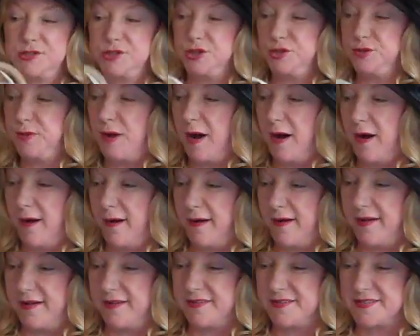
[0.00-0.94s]

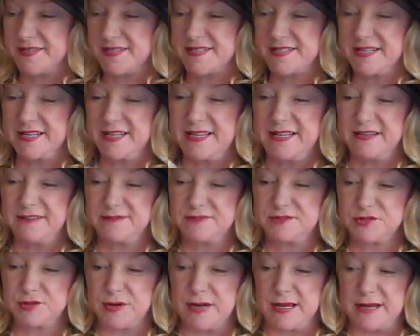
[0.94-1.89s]
Dubai, the city of
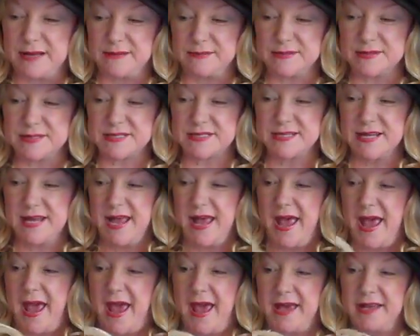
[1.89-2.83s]
dreams,
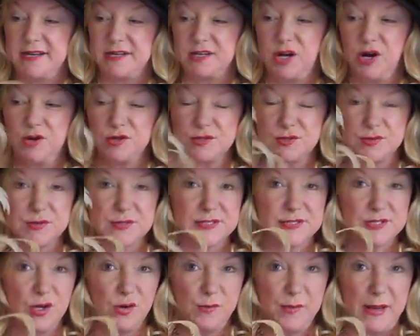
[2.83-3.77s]
and it goes with
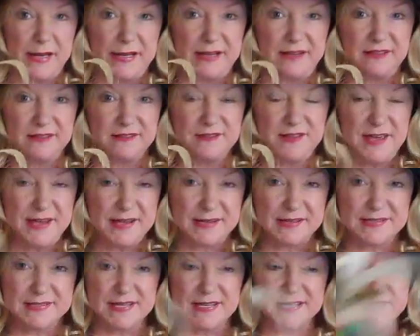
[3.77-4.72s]
so many
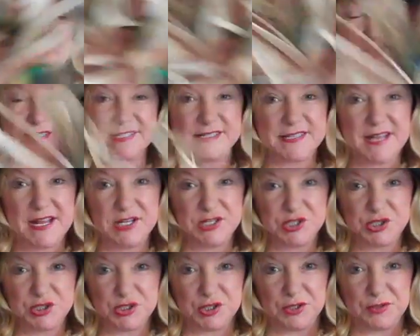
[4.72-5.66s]
things, it's
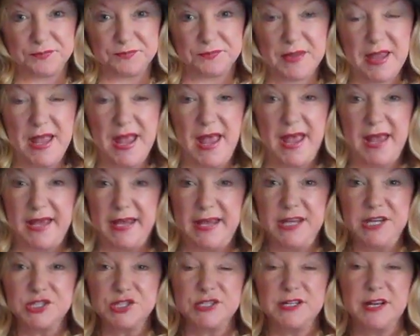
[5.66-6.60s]
essential.
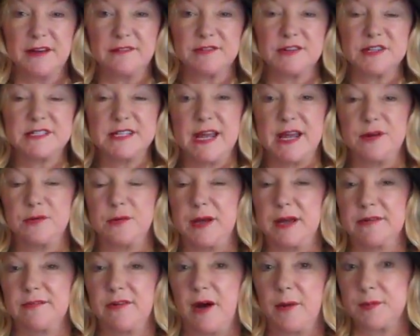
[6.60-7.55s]
Each and every day we
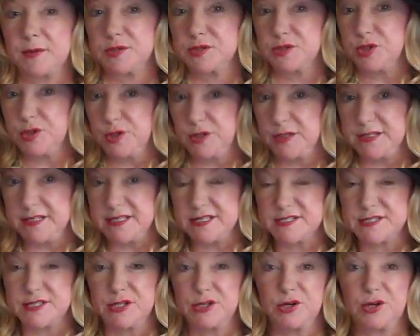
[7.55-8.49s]
have
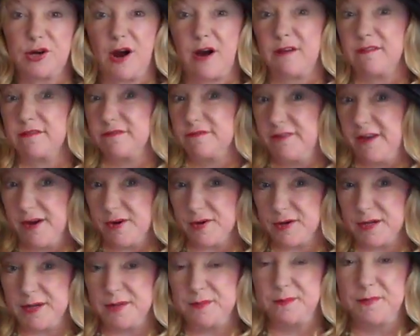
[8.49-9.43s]
opportunities to look our
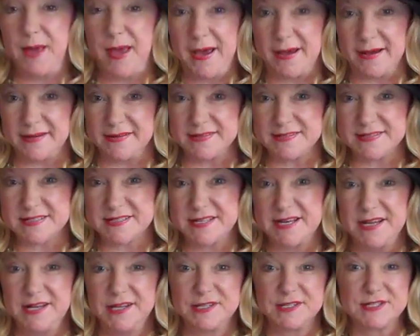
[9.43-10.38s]
very best,
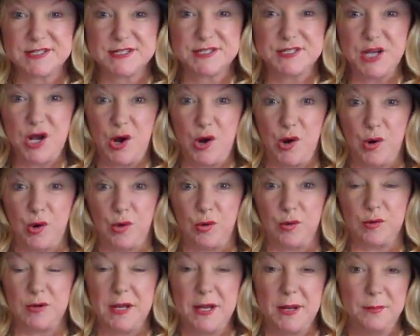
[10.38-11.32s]
so
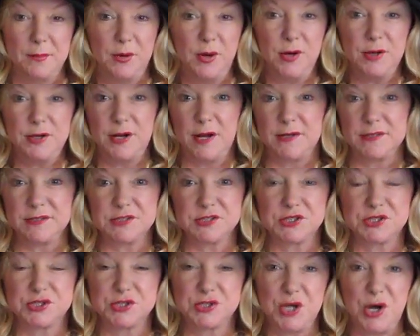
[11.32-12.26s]
put on a
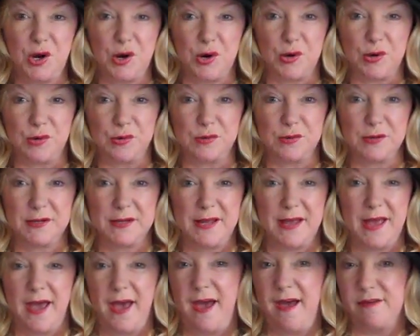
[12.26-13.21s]
show.
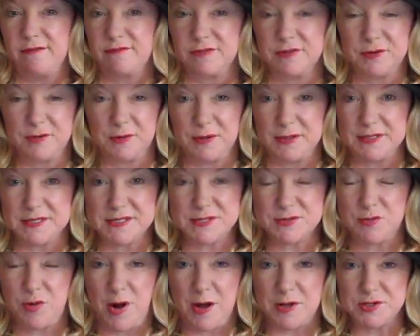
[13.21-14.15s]
Everyone
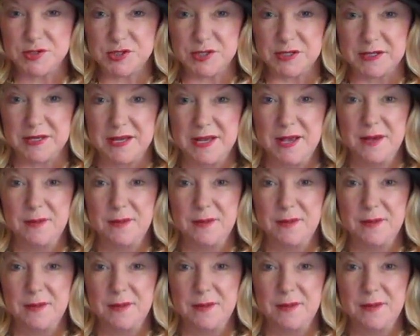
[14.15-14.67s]
is watching.